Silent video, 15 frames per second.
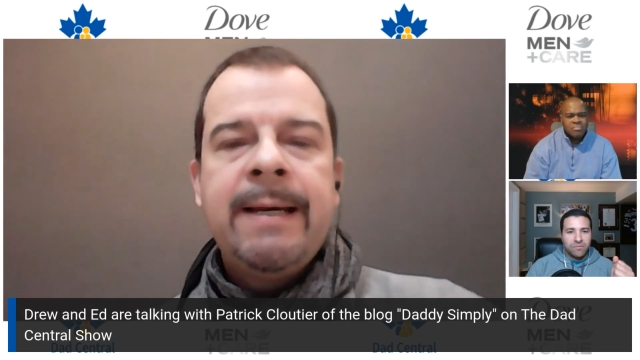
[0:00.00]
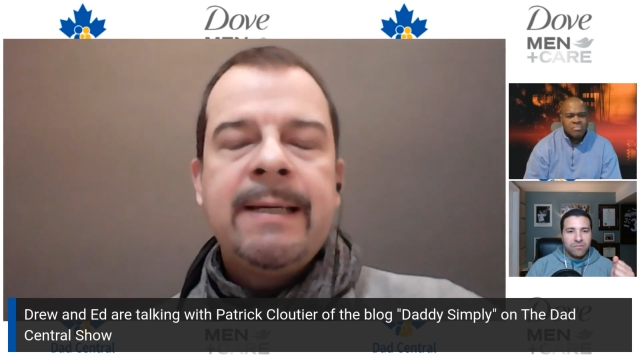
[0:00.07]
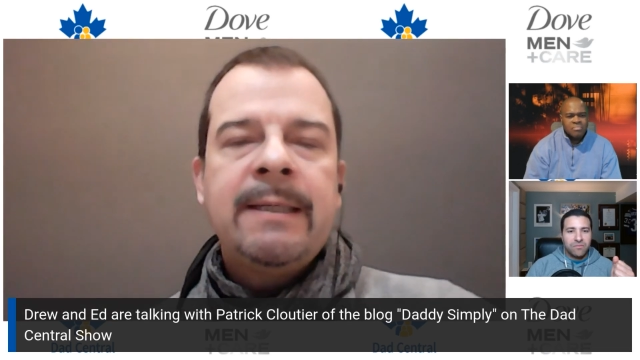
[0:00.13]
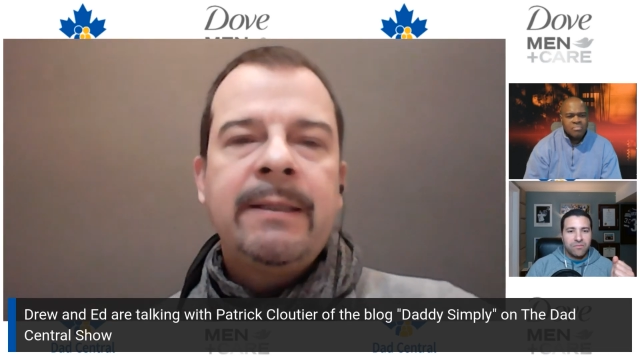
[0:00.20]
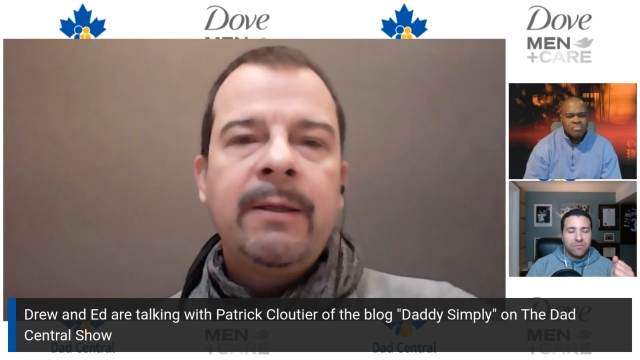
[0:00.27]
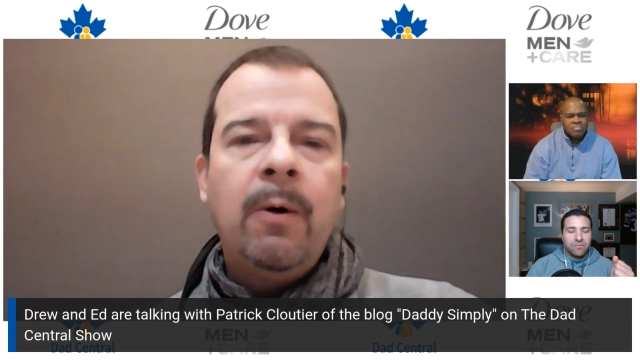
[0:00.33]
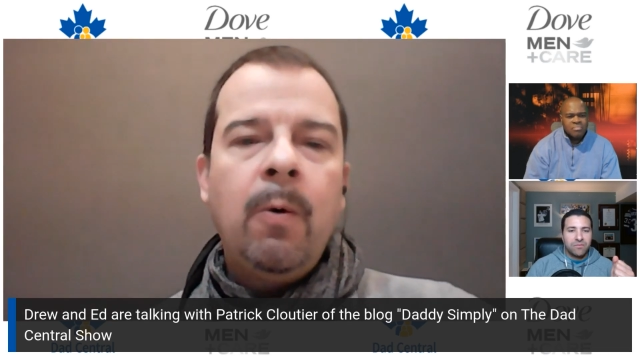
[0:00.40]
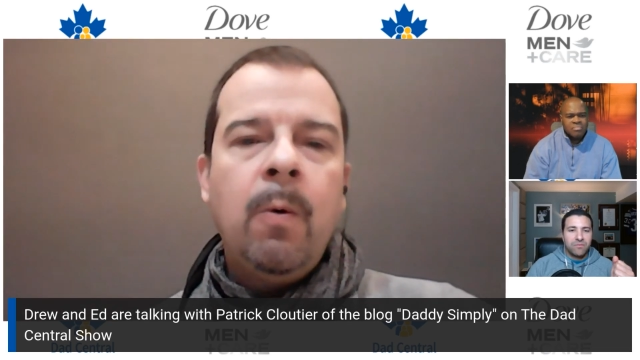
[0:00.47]

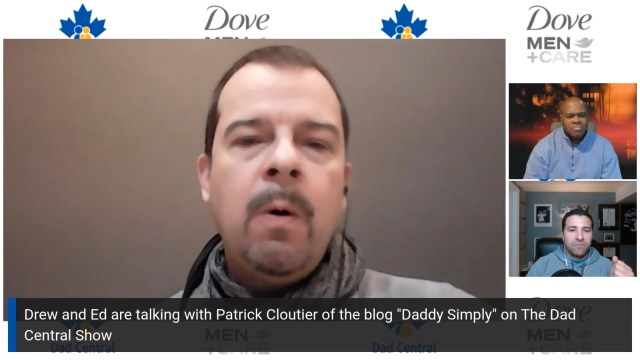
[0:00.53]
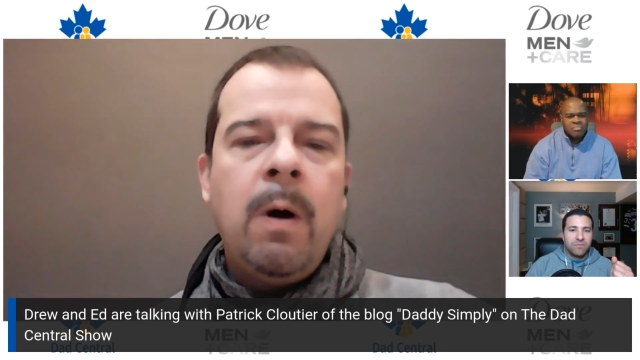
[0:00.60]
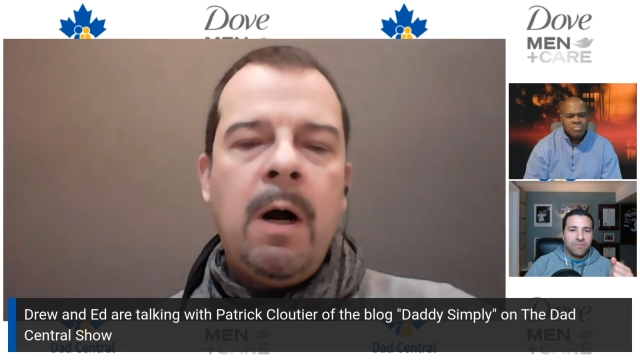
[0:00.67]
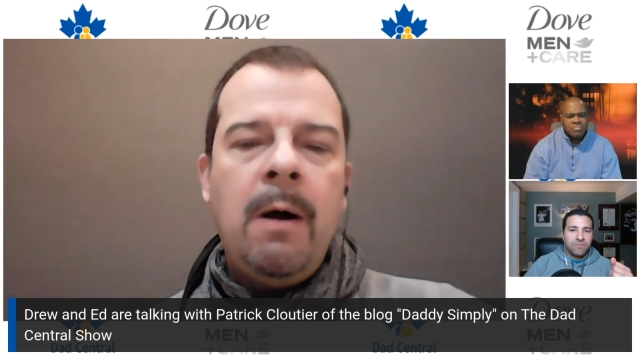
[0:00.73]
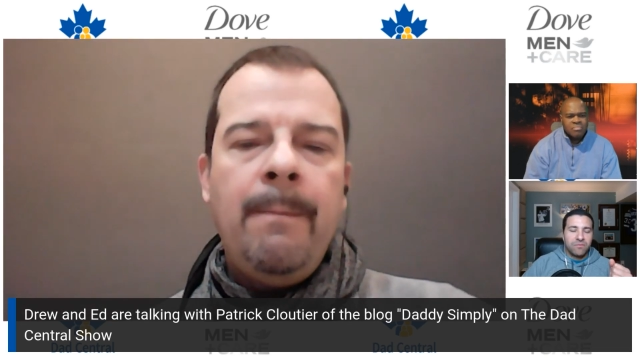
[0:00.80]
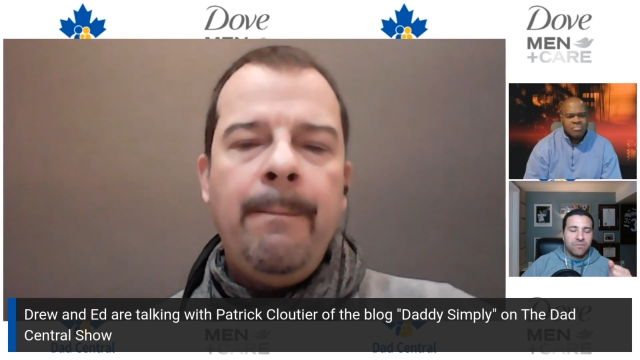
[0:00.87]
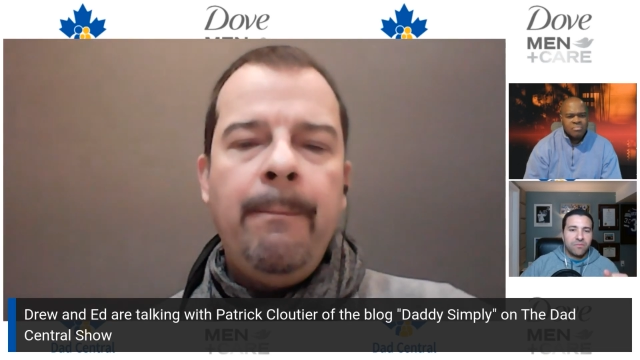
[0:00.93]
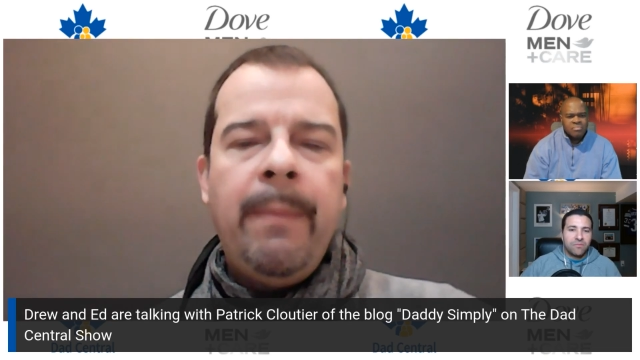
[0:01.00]
So
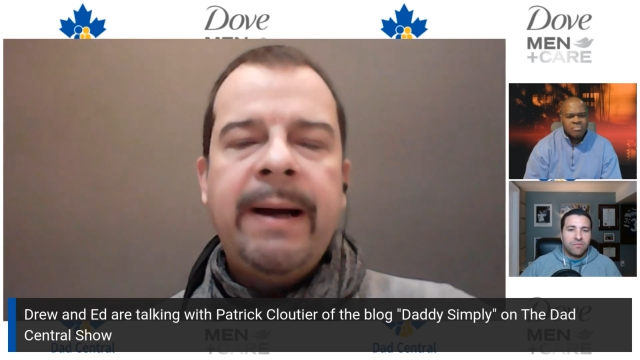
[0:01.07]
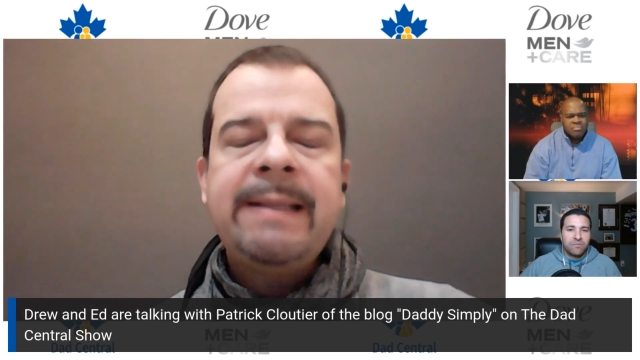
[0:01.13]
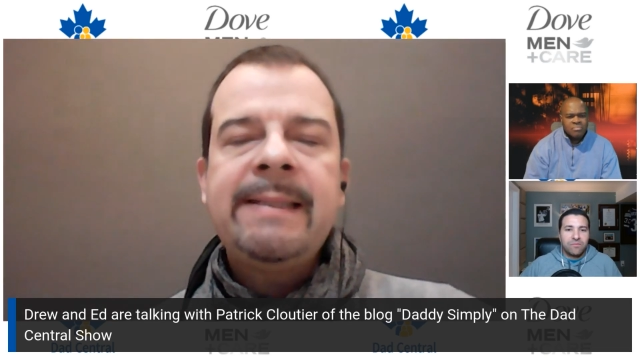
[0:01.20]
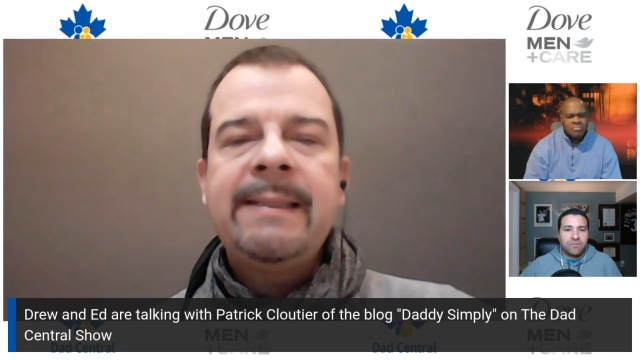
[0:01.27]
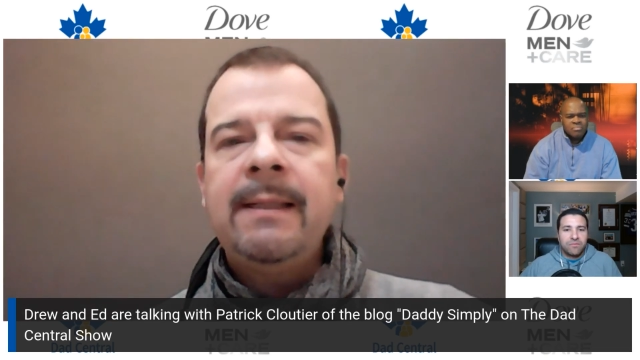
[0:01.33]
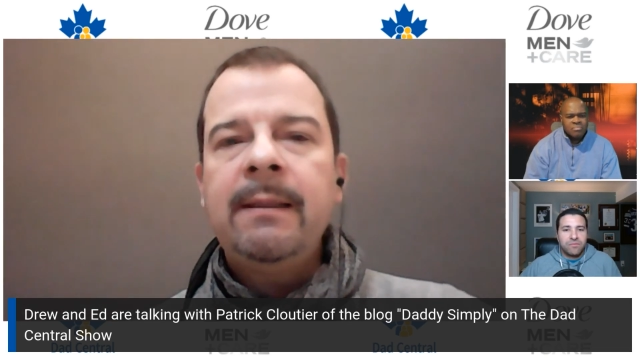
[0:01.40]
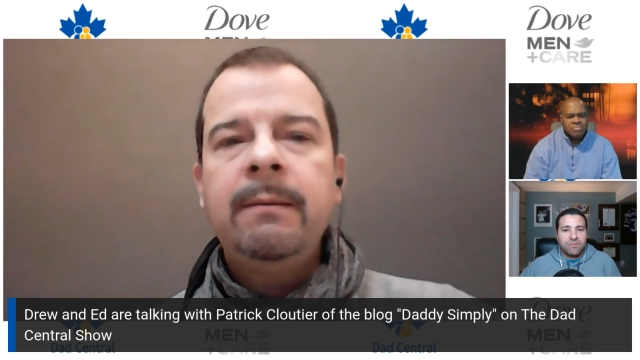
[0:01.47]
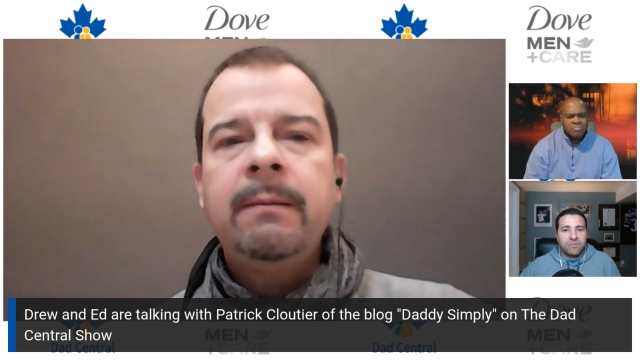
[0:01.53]
my
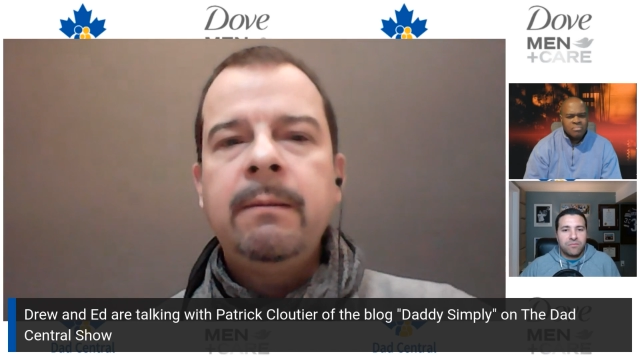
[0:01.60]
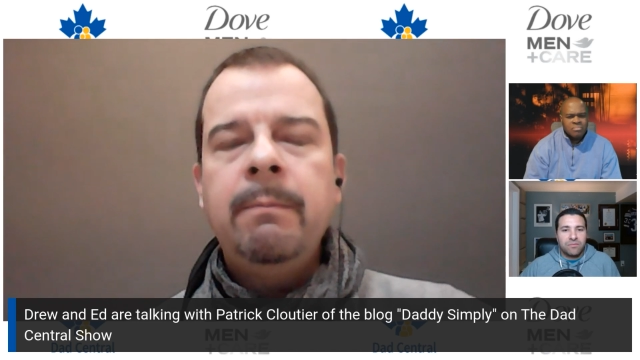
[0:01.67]
son